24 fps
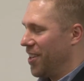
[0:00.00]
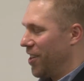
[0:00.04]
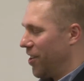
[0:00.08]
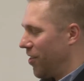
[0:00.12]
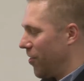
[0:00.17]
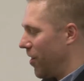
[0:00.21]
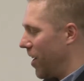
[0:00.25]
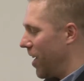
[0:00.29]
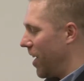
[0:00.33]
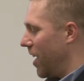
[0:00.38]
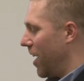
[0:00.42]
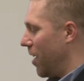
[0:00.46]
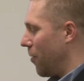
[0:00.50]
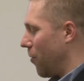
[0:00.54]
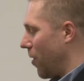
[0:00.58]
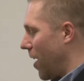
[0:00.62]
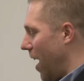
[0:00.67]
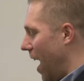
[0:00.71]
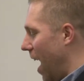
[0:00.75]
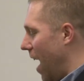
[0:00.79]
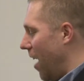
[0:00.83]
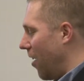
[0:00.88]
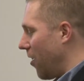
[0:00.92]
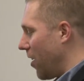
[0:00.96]
right? In
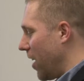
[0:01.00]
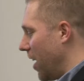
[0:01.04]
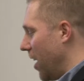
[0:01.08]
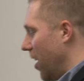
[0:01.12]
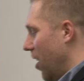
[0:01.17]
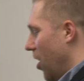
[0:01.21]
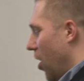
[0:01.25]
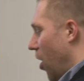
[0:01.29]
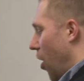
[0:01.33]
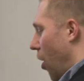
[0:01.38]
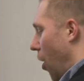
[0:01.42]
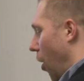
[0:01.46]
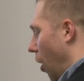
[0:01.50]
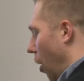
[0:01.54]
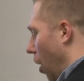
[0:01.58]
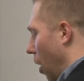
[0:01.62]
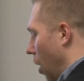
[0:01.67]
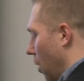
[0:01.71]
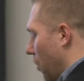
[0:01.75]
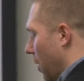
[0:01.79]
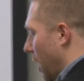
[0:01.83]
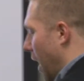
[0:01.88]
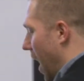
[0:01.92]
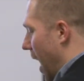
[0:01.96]
reality,
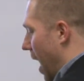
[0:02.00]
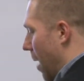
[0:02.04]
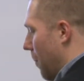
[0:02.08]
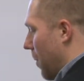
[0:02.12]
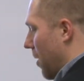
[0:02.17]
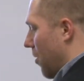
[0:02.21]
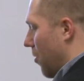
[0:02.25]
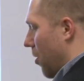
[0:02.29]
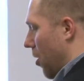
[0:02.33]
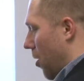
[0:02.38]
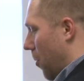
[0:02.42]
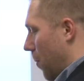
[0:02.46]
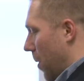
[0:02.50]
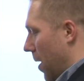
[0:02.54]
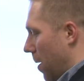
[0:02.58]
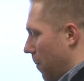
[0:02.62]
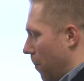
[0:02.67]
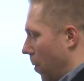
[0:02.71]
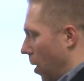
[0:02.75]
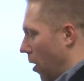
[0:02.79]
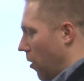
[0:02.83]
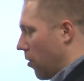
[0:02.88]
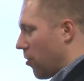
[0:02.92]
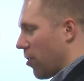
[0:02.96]
all the comments that are being
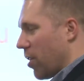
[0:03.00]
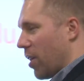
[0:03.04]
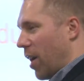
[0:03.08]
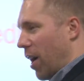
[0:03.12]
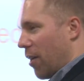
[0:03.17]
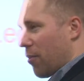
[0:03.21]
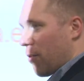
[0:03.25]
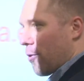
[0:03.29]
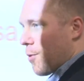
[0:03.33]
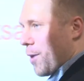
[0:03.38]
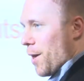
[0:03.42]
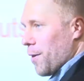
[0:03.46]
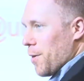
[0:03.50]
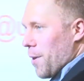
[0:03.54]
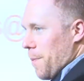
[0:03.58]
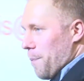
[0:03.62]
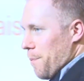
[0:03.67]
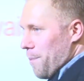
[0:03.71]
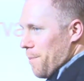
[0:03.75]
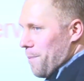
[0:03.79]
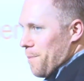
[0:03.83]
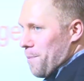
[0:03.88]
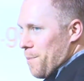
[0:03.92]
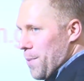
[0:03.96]
posted, other than the
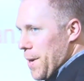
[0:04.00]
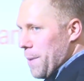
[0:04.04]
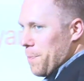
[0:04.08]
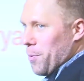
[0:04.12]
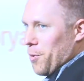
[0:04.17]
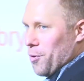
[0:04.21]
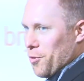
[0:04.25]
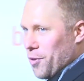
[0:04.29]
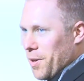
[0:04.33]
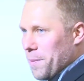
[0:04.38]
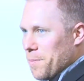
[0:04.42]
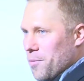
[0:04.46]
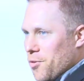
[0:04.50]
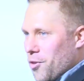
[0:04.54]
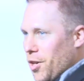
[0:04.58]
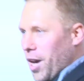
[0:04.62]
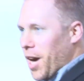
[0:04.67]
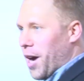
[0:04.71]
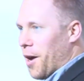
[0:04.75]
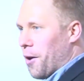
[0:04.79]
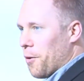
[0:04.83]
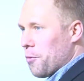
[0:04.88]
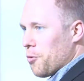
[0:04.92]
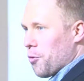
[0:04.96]
people's
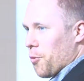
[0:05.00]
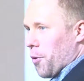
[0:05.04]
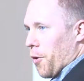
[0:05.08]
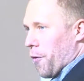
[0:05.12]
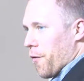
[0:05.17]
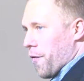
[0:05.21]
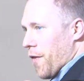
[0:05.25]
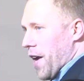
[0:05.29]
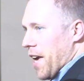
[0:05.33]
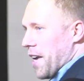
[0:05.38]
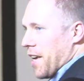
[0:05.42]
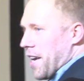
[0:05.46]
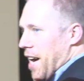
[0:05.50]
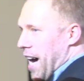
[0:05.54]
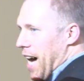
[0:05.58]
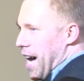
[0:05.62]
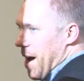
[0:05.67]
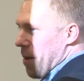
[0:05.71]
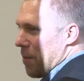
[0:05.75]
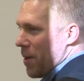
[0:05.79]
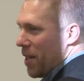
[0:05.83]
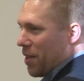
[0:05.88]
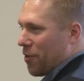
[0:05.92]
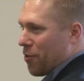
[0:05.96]
themselves were fake
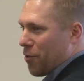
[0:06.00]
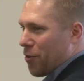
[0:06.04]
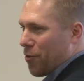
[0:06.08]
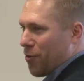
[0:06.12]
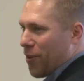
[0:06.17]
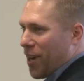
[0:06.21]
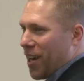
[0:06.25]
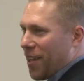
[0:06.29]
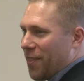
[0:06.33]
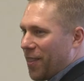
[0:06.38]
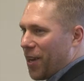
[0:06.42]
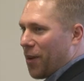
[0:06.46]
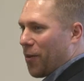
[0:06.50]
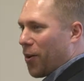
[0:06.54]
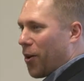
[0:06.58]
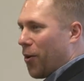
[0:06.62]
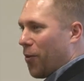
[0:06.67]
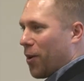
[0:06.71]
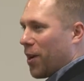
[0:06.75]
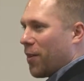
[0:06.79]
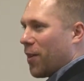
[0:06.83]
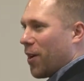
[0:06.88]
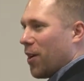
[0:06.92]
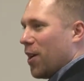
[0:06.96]
comments, right, that were
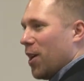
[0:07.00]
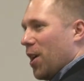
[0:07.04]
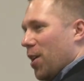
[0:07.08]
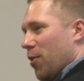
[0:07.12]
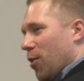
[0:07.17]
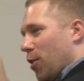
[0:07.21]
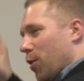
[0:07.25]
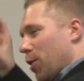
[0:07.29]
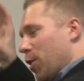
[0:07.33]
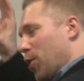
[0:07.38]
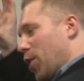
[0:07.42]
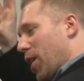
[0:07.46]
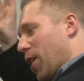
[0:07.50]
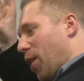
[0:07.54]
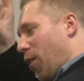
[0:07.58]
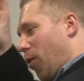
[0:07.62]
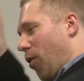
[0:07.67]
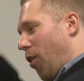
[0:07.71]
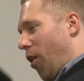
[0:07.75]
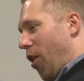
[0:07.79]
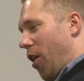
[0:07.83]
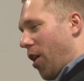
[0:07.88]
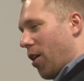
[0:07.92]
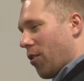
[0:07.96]
going in there. So you had a
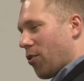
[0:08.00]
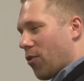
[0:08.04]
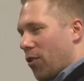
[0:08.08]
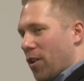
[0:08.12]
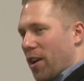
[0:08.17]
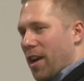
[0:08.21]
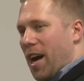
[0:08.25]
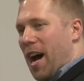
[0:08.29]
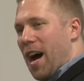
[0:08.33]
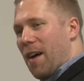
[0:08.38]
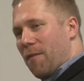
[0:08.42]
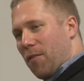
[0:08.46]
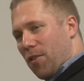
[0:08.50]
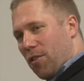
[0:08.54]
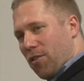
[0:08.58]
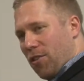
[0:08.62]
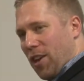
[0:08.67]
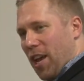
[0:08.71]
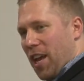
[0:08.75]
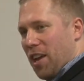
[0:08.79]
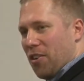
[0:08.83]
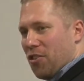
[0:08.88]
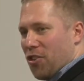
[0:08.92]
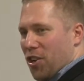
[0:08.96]
long sort of
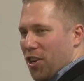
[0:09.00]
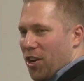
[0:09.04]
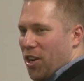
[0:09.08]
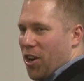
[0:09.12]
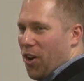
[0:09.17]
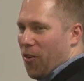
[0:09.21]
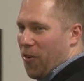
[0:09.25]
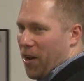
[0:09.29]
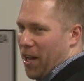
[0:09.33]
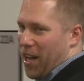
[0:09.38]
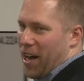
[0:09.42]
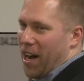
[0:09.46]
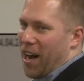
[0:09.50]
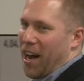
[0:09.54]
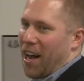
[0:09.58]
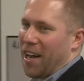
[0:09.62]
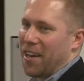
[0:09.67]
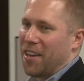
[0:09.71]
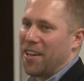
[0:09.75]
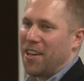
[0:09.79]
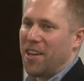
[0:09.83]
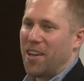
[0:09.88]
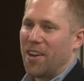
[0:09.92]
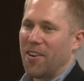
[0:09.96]
conversation going
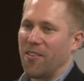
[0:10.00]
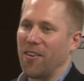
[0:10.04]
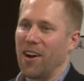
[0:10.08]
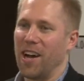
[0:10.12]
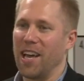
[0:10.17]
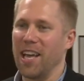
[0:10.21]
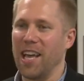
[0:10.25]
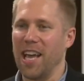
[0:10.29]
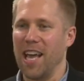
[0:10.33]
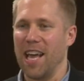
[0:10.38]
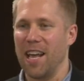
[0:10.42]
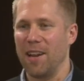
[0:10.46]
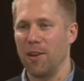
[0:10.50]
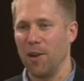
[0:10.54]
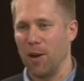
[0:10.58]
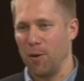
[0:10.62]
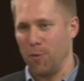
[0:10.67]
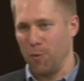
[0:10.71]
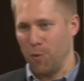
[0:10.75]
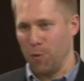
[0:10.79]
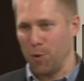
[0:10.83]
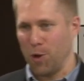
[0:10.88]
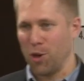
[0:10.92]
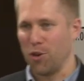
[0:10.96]
on, right? And
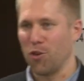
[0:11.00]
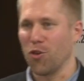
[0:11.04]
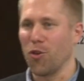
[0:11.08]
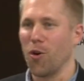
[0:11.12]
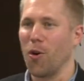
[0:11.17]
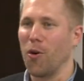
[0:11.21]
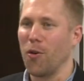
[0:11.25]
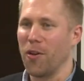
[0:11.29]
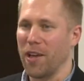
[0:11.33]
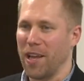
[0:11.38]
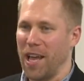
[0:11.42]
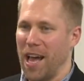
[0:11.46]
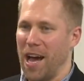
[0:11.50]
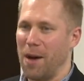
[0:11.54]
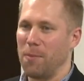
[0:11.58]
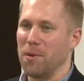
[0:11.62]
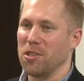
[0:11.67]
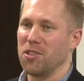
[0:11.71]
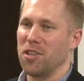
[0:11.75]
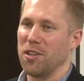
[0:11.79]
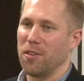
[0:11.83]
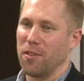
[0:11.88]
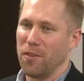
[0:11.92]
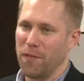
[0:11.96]
controlling how
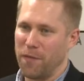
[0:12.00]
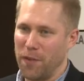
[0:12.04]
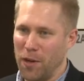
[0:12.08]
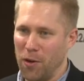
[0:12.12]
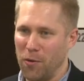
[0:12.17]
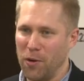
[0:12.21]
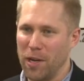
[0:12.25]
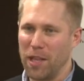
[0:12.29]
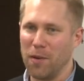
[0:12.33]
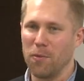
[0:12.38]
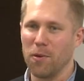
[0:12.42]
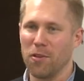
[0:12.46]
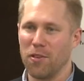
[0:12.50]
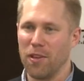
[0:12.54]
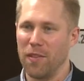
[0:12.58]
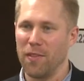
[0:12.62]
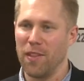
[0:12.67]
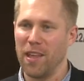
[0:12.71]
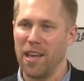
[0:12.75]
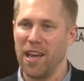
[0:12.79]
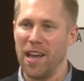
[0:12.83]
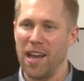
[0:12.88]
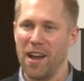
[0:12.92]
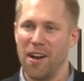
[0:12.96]
much incivility was in
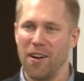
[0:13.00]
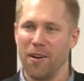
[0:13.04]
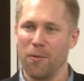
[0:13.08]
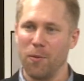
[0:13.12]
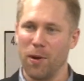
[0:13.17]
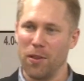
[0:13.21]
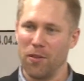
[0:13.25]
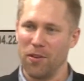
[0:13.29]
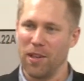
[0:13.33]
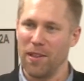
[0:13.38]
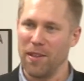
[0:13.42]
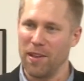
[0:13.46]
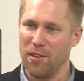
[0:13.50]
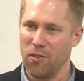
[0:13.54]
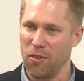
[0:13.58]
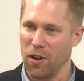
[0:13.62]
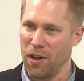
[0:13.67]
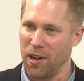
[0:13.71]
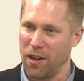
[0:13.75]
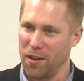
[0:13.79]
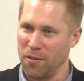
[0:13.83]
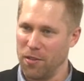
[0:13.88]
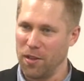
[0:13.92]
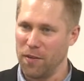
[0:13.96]
there and whether or not they
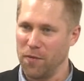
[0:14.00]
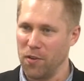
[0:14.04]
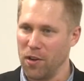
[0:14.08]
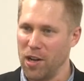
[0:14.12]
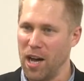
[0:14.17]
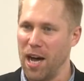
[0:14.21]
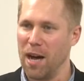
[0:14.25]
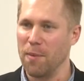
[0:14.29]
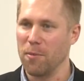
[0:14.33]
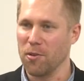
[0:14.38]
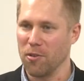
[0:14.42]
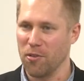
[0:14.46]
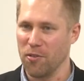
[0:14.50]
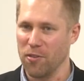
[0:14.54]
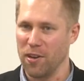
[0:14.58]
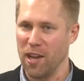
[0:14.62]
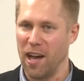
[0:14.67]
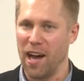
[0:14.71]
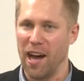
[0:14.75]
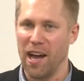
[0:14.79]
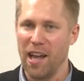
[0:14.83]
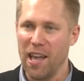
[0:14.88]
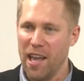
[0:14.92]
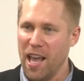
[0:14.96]
saw uncivil comments or
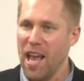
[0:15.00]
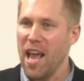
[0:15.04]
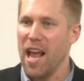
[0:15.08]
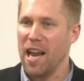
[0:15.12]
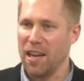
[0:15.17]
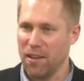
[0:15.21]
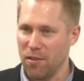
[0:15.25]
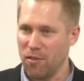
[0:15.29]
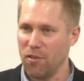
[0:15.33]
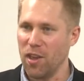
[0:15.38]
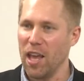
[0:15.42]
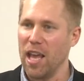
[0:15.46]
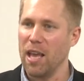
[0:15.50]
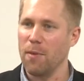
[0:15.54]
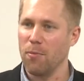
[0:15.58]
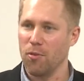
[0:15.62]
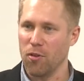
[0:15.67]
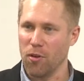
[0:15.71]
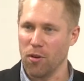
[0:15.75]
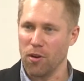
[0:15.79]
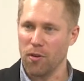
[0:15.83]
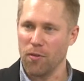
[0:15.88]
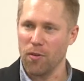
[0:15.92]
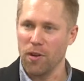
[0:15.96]
not, and the same
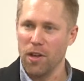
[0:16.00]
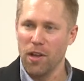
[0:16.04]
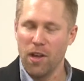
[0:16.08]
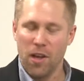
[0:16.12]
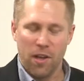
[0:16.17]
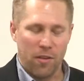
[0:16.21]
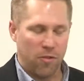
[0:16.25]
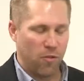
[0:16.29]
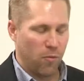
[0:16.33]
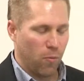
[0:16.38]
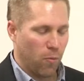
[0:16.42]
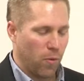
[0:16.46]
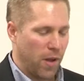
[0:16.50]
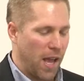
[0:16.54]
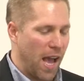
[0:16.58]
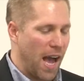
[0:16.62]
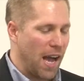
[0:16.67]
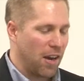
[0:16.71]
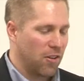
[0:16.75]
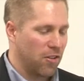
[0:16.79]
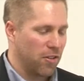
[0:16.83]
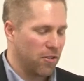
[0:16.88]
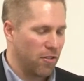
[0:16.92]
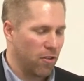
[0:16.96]
sort of
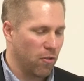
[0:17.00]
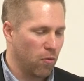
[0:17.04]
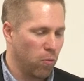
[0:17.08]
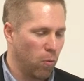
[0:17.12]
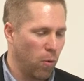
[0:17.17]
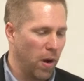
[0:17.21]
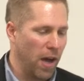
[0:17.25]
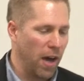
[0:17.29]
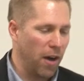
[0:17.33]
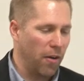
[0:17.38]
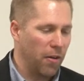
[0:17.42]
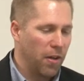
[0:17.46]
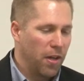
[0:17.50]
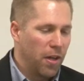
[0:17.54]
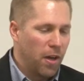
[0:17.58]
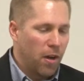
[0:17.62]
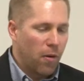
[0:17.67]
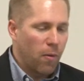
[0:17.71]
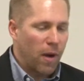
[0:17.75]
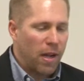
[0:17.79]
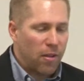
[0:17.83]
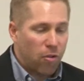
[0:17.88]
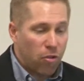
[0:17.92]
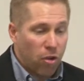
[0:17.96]
reactions as well.
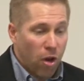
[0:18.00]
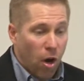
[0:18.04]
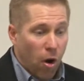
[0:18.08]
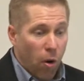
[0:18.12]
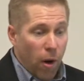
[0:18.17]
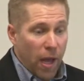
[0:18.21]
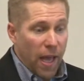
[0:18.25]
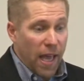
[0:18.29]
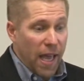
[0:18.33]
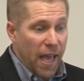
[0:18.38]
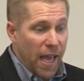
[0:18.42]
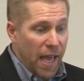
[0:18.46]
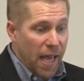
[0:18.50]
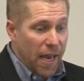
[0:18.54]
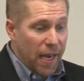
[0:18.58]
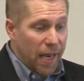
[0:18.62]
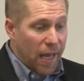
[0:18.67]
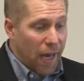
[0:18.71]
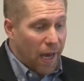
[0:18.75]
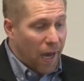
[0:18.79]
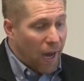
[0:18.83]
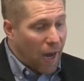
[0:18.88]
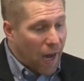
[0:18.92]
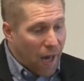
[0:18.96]
Right? So in
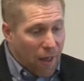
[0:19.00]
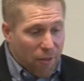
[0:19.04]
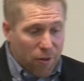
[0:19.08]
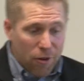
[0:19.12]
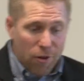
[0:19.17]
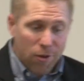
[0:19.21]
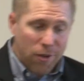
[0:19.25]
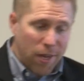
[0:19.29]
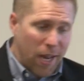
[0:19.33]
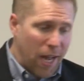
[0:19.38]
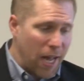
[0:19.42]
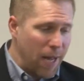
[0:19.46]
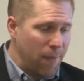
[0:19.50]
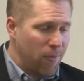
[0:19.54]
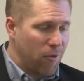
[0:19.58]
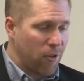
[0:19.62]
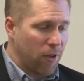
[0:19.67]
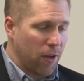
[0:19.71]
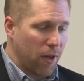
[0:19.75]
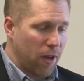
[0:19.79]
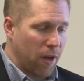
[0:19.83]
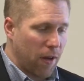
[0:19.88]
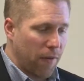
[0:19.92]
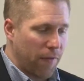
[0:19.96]
other types
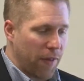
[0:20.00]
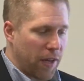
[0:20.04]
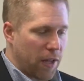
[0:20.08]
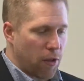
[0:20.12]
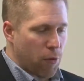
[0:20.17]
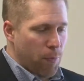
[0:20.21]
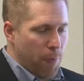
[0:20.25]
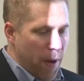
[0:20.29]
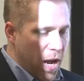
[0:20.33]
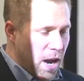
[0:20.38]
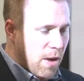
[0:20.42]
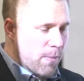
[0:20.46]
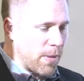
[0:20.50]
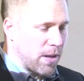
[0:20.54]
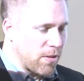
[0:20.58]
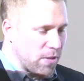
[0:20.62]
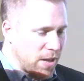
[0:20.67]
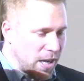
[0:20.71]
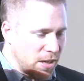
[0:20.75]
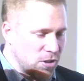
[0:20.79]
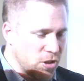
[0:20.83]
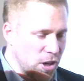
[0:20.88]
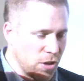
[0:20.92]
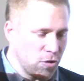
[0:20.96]
of experiments,
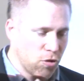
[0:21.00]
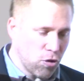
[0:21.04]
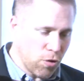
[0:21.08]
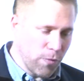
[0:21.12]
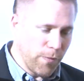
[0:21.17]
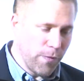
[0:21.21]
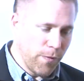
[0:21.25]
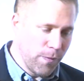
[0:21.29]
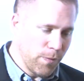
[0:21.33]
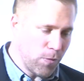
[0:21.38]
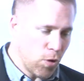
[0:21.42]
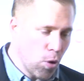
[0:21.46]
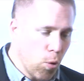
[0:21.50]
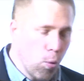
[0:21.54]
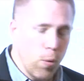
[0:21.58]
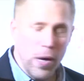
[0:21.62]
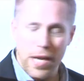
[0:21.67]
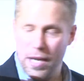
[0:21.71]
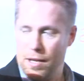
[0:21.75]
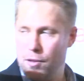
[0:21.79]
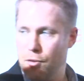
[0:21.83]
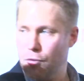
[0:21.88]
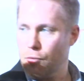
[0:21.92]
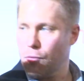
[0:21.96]
not just
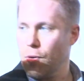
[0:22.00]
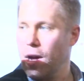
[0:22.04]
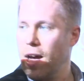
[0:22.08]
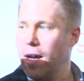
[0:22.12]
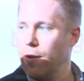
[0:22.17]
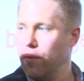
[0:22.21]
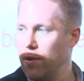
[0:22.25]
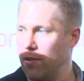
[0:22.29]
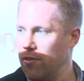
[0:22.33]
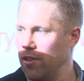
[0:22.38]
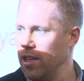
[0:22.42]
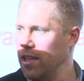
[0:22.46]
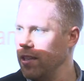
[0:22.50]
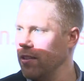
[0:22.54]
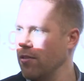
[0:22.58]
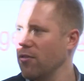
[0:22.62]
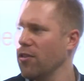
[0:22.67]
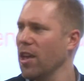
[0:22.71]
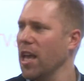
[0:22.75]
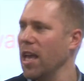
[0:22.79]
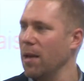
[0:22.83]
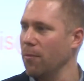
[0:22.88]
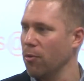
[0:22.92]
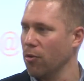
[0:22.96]
tweets, right, we see the
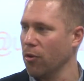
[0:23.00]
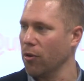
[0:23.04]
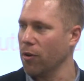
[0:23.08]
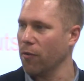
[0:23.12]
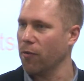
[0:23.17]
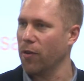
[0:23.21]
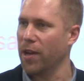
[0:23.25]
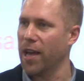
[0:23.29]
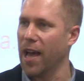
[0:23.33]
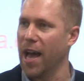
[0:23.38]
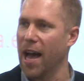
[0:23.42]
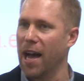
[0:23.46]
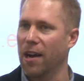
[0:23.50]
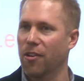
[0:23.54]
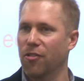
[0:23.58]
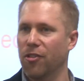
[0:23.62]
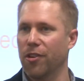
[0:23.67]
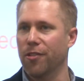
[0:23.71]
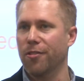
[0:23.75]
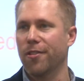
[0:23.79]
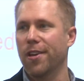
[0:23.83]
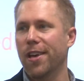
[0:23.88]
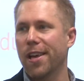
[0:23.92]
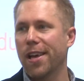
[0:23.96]
same sort of
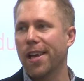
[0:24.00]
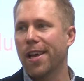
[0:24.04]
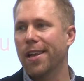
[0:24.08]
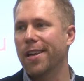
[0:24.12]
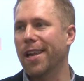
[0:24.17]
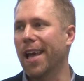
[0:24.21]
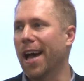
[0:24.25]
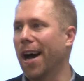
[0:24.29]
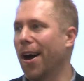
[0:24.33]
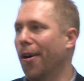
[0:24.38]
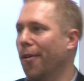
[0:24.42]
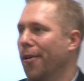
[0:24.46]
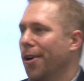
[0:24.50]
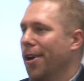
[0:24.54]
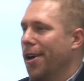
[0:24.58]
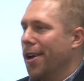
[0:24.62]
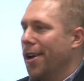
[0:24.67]
reactions. Now,